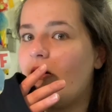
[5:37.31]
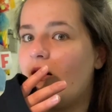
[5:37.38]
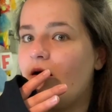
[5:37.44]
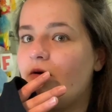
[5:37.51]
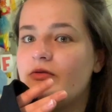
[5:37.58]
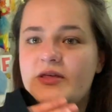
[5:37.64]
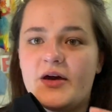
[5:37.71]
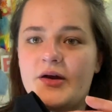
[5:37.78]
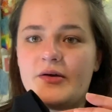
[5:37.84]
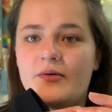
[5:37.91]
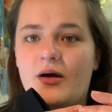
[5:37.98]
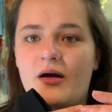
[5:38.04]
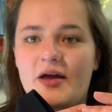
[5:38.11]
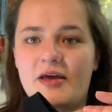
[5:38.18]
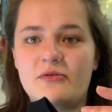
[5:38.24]
Although
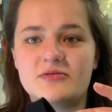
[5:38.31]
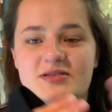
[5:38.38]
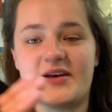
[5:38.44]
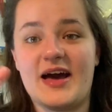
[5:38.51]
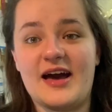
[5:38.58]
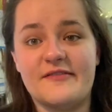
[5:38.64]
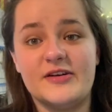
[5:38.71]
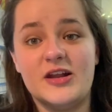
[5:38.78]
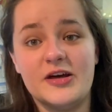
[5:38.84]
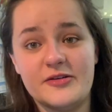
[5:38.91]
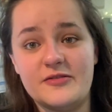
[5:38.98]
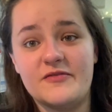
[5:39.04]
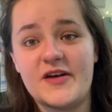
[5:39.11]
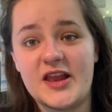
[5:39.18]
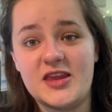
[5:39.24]
I also have a
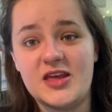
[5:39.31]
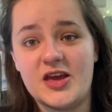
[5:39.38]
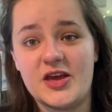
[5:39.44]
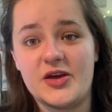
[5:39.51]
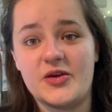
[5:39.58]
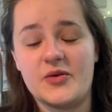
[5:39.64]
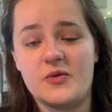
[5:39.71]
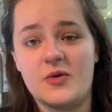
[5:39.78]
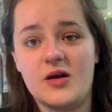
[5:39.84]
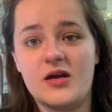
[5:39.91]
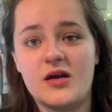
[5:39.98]
lone venue,